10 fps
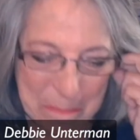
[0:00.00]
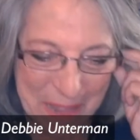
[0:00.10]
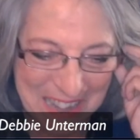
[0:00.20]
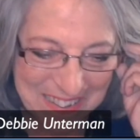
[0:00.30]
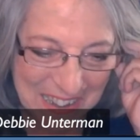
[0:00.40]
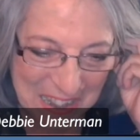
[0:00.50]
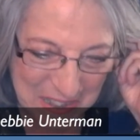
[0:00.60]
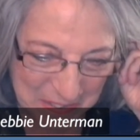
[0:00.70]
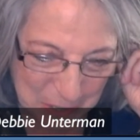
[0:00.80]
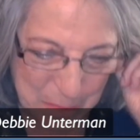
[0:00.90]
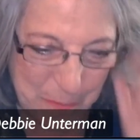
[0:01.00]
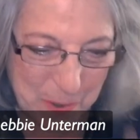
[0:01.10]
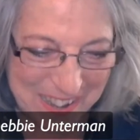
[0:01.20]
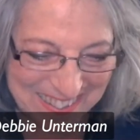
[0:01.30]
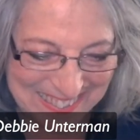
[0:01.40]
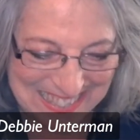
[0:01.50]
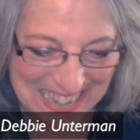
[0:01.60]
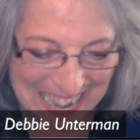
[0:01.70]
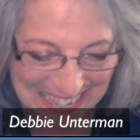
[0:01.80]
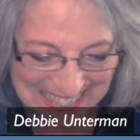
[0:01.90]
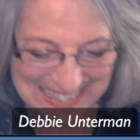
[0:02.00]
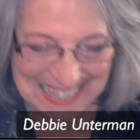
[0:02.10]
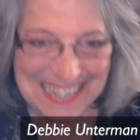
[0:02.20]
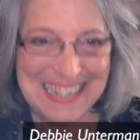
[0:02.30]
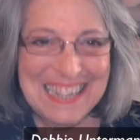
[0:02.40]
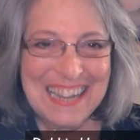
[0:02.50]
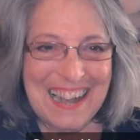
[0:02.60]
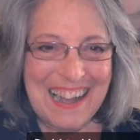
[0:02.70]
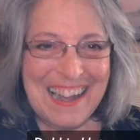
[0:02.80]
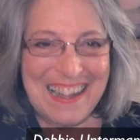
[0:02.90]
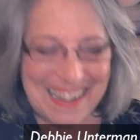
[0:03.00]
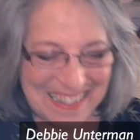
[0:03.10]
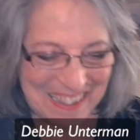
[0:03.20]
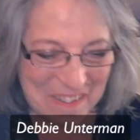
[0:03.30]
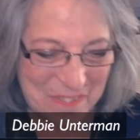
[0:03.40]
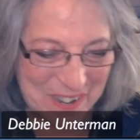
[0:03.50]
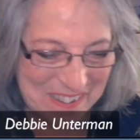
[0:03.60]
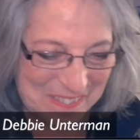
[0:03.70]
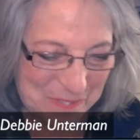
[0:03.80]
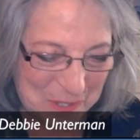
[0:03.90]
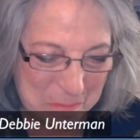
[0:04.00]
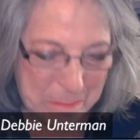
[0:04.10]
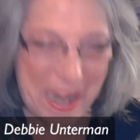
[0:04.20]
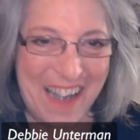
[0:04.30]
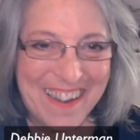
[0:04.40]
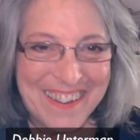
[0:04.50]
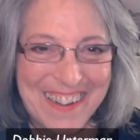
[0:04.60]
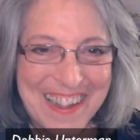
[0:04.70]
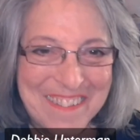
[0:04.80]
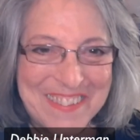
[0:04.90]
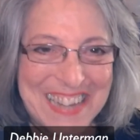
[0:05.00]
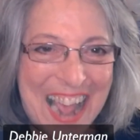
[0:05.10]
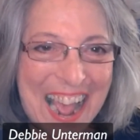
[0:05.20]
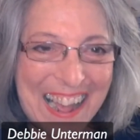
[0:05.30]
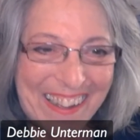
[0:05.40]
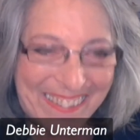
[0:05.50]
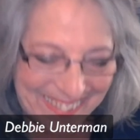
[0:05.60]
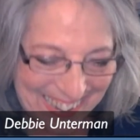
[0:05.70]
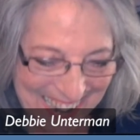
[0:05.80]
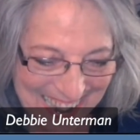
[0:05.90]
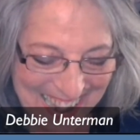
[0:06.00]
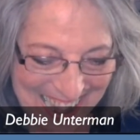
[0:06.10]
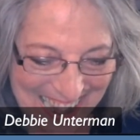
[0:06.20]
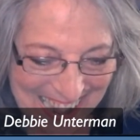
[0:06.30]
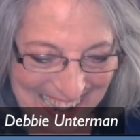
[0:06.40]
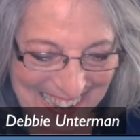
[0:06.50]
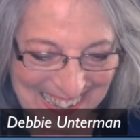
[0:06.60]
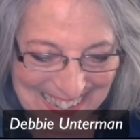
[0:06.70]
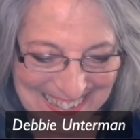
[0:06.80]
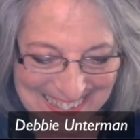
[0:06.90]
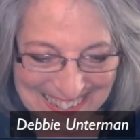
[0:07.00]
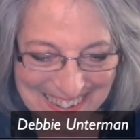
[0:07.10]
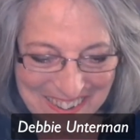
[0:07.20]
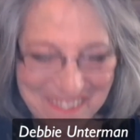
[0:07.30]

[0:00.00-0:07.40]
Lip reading: to page 246. the first full paragraph down. And